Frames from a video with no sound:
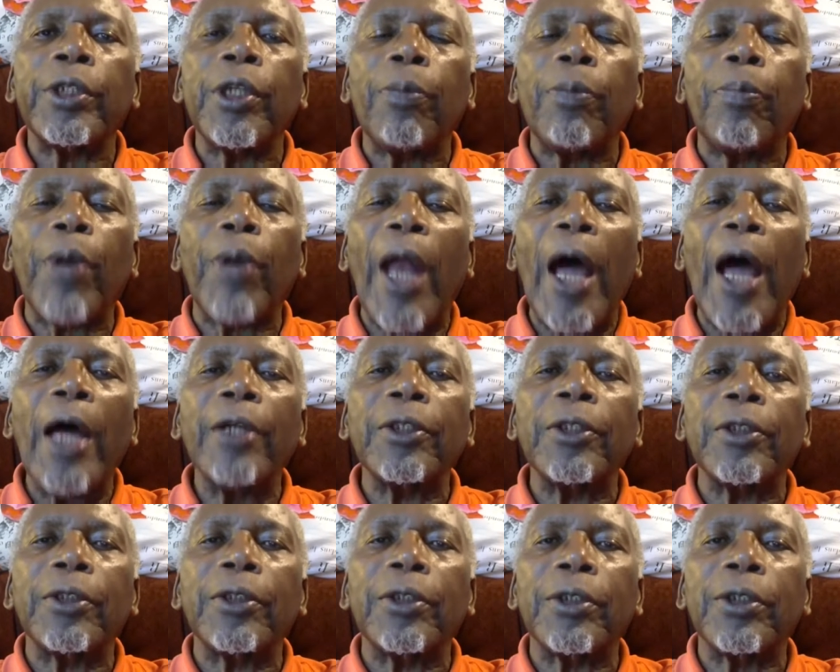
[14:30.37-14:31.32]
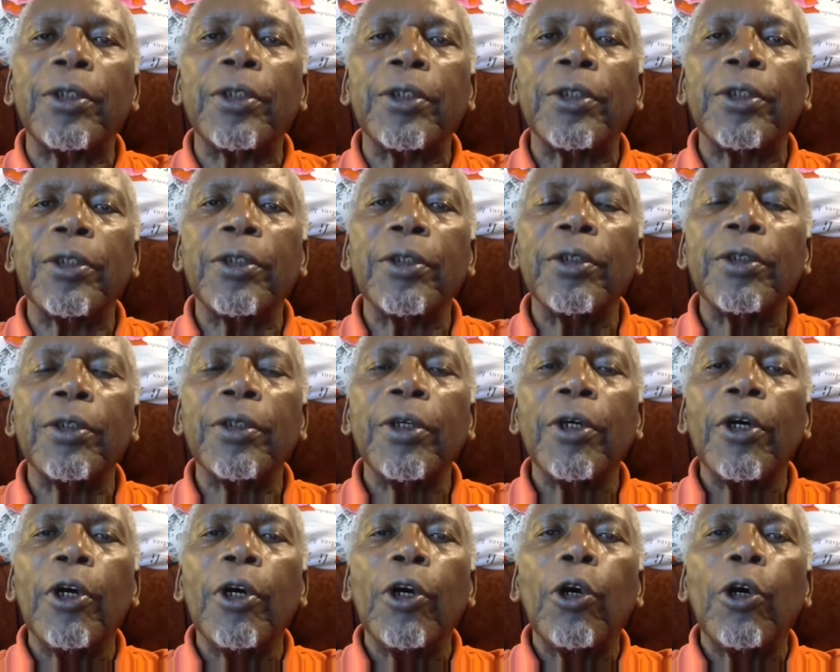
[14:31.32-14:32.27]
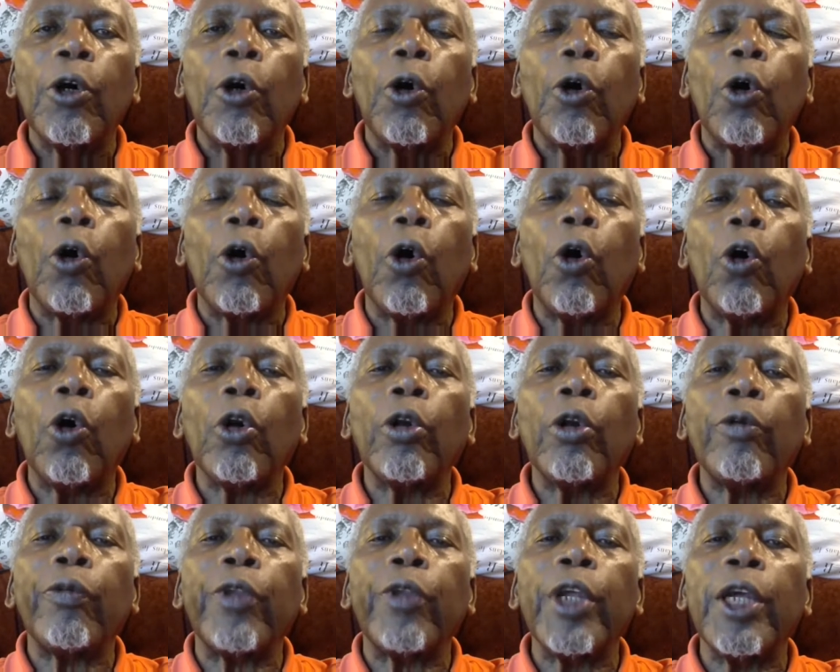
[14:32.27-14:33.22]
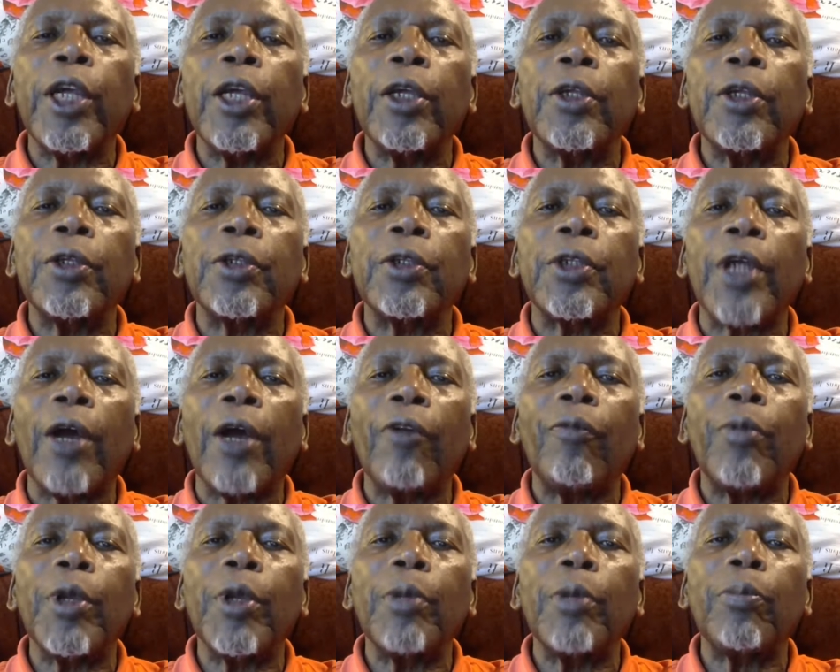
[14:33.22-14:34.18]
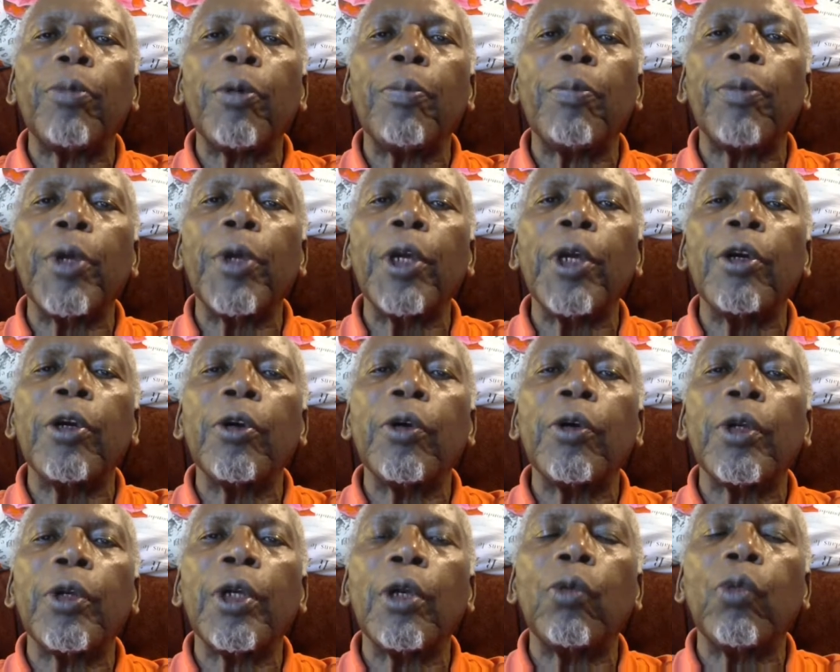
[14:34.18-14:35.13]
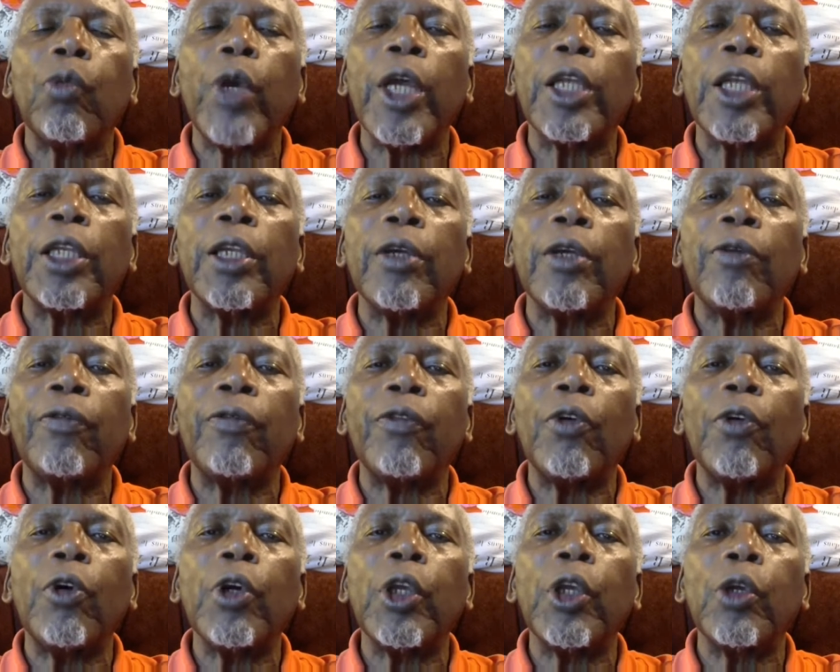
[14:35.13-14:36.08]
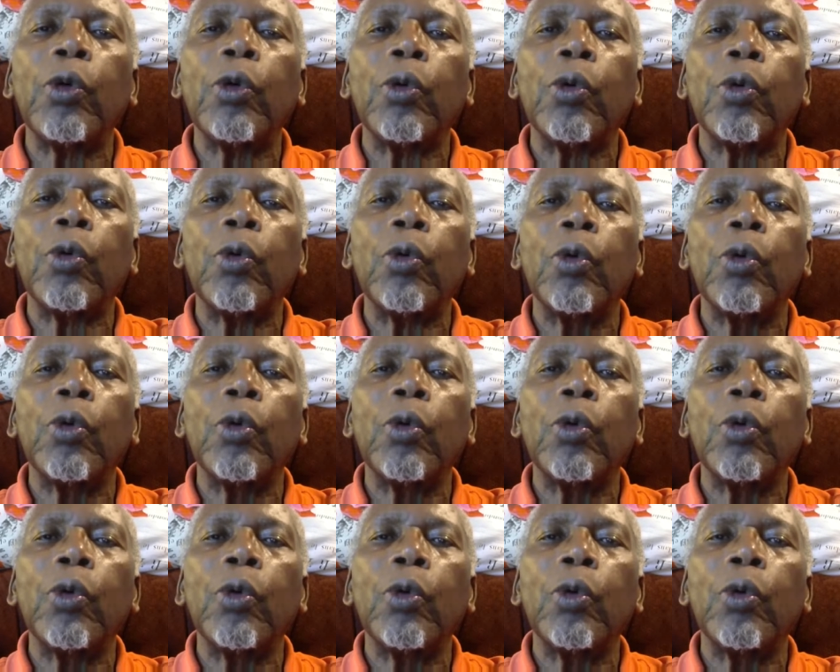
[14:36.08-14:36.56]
the plants, all of these have been prepared and waiting for you.